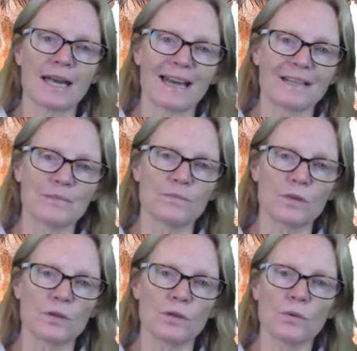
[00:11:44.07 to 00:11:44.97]
And
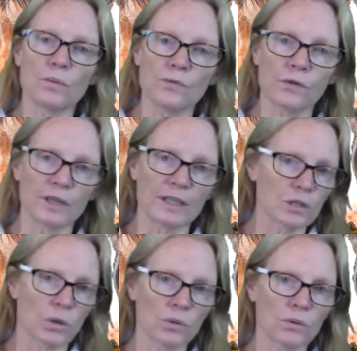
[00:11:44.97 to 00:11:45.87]
for each
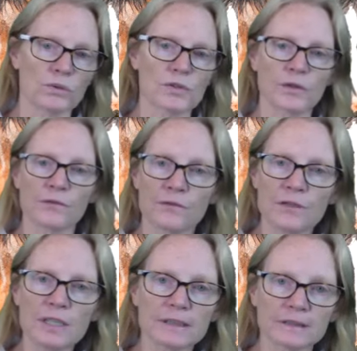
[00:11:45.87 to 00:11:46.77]
horse, the
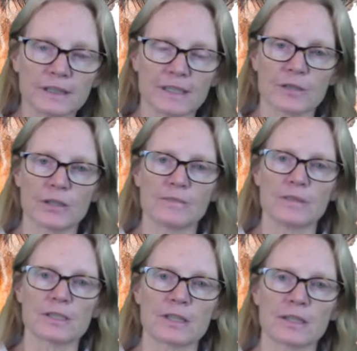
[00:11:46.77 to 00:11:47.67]
feel is going to
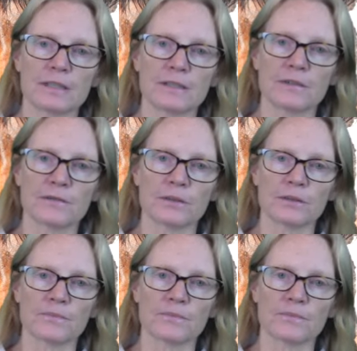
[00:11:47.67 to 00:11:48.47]
be slightly different.